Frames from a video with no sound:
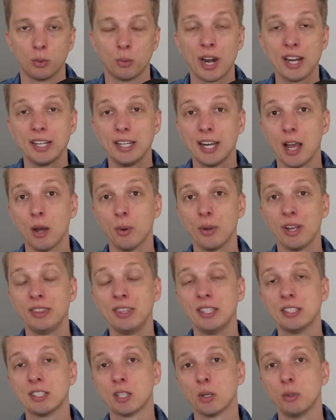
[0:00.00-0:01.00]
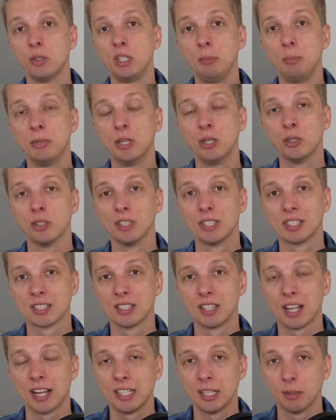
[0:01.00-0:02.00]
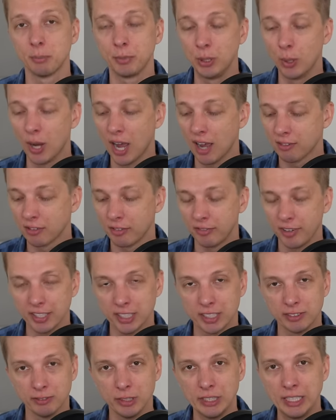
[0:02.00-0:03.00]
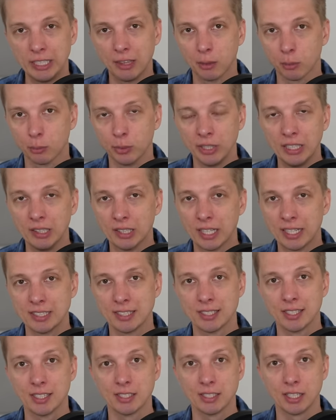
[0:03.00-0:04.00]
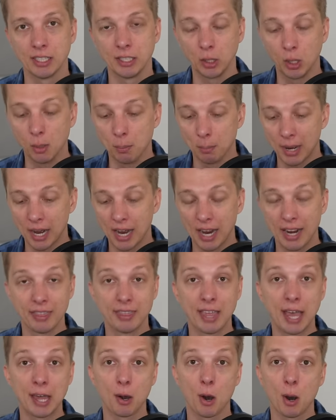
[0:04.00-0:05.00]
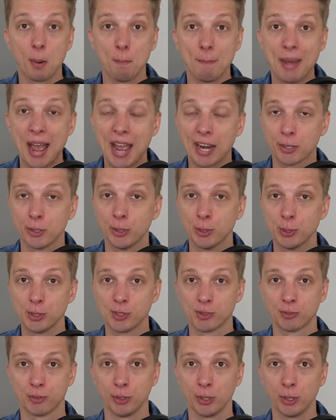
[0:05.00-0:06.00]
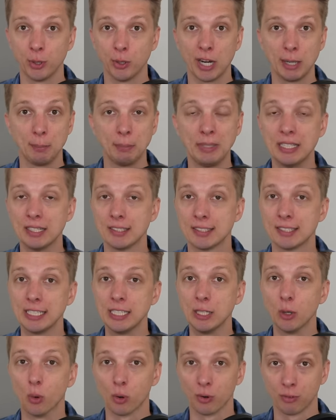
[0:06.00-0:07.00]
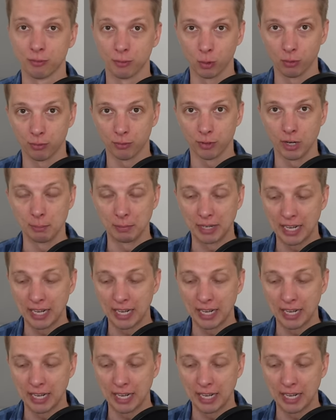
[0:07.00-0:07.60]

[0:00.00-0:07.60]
Right now in the Sony mirrorless lineup, you have effectively three lenses that you can buy that are macros for your APS-C or full frame